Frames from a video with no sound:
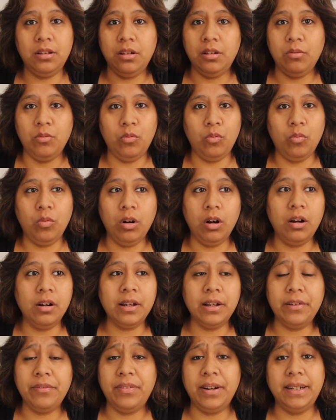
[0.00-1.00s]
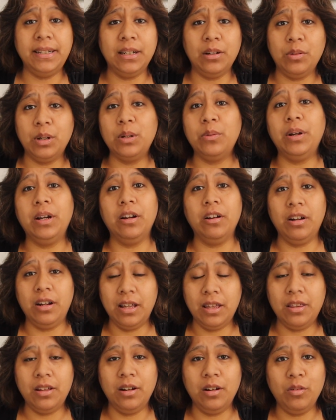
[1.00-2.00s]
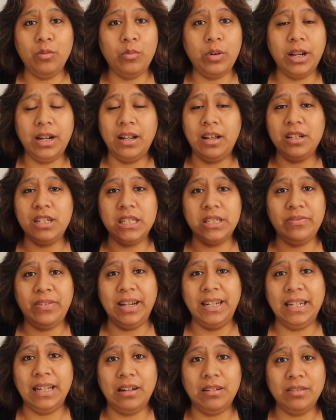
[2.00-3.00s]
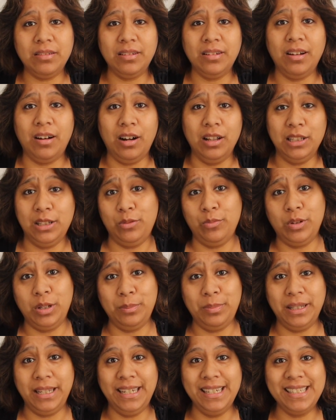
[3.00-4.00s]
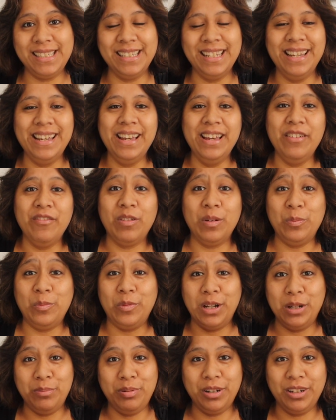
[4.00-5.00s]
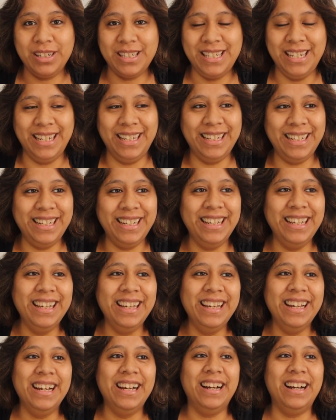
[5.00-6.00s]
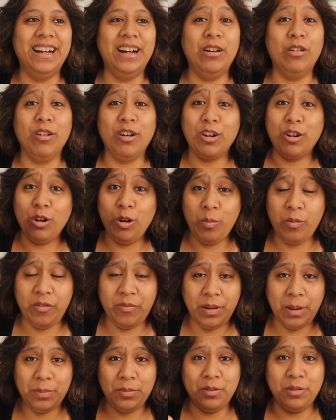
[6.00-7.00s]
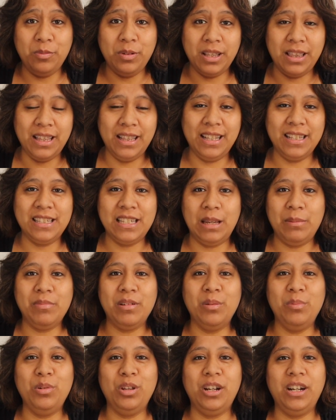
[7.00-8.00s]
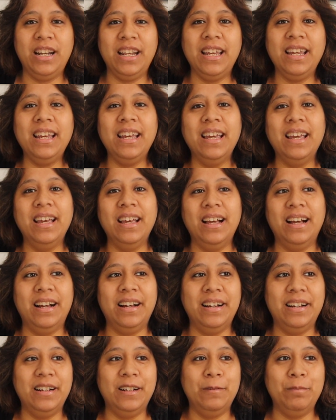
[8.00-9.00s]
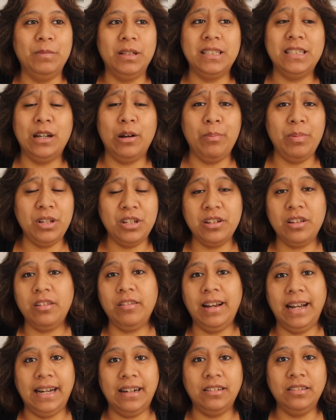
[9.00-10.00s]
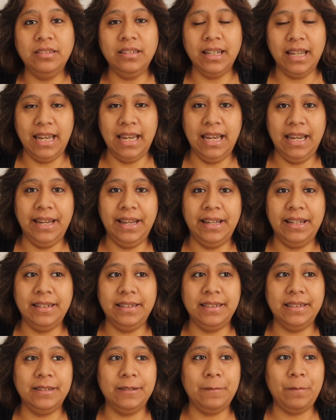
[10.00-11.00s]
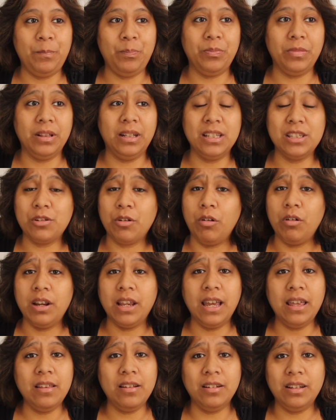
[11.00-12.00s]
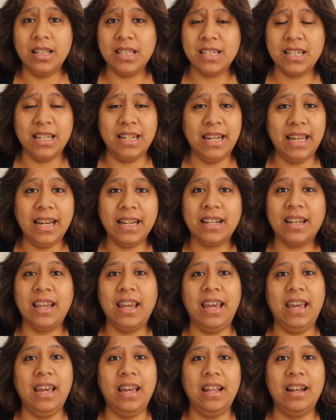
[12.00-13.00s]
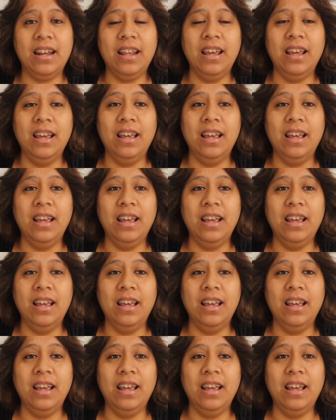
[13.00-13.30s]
We're all going to find out one way or another. Why not just find out all in one place from one person or a group of people within the same community? Let's help each other out and let's grow together. Let's connect. And